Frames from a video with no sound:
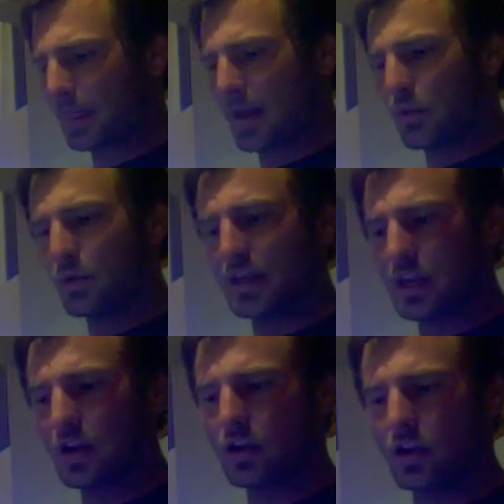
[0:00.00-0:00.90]
I wouldn't
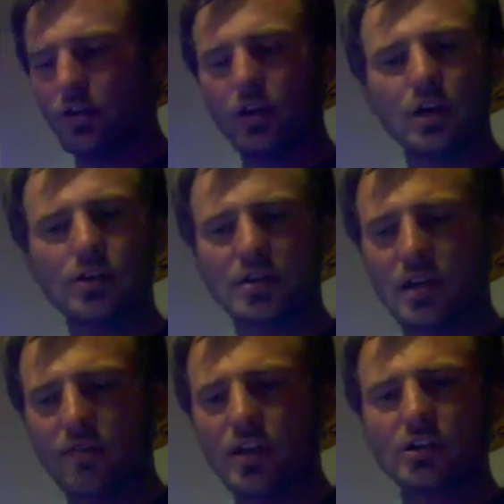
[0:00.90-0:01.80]
get all those,
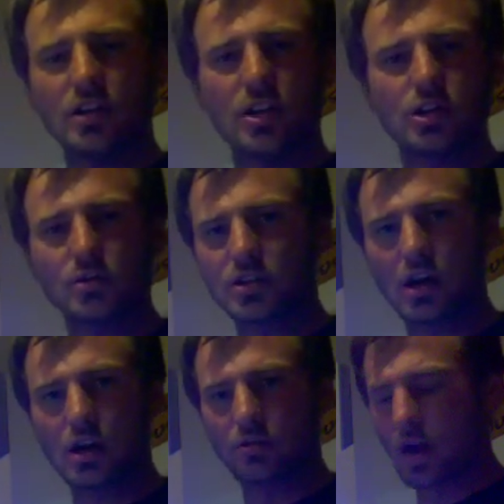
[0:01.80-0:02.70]
and eventually those would
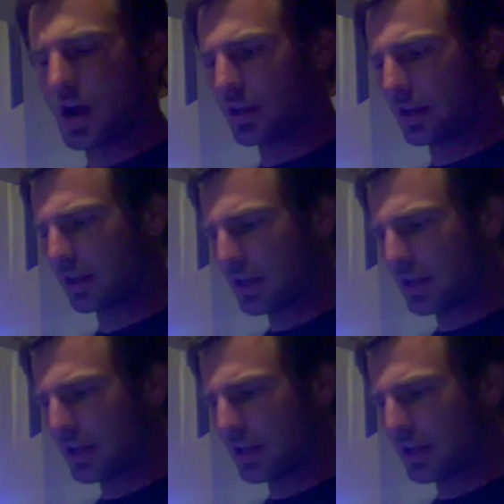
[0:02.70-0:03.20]
start rotting.